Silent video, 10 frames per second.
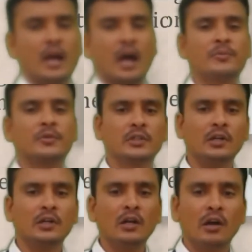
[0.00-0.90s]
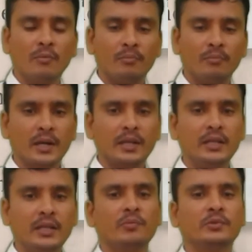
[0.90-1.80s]
after the burning
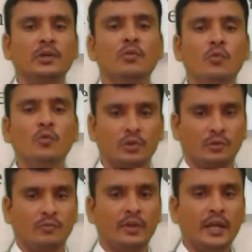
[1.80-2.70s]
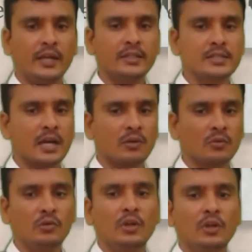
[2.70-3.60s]
of the wood, we get the charcoal.